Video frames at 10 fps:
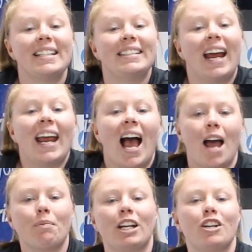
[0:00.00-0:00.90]
Today
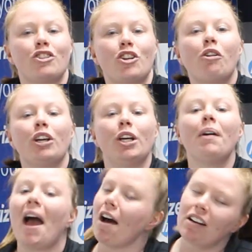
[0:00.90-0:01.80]
I'm going to show
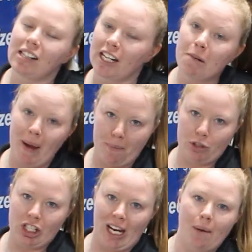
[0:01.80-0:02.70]
you how to clear
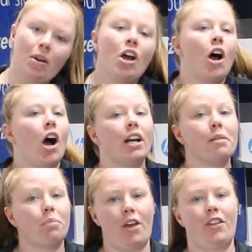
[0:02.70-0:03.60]
paper jam on
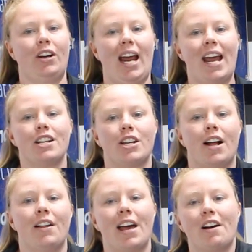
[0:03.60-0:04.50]
a Brother
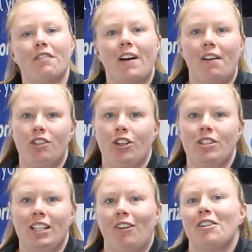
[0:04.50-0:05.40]

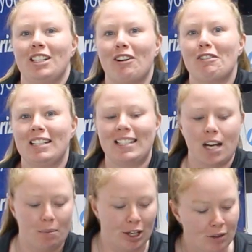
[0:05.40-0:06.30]

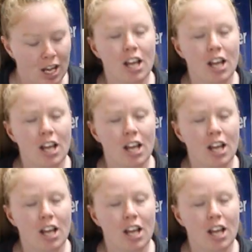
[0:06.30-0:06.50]
HL-L5200DW.